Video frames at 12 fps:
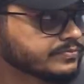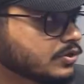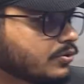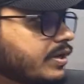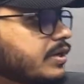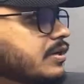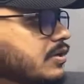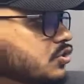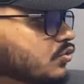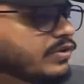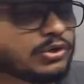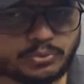Okay, so
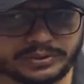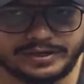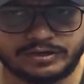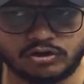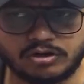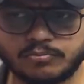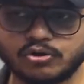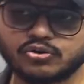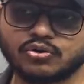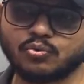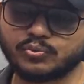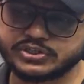we'll quickly talk about
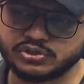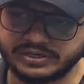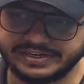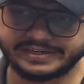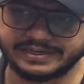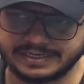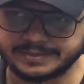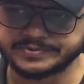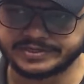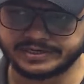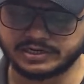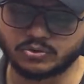which all data types
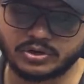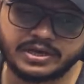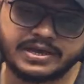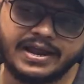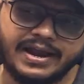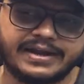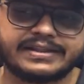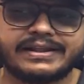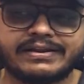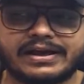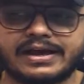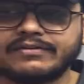are allowed, and then I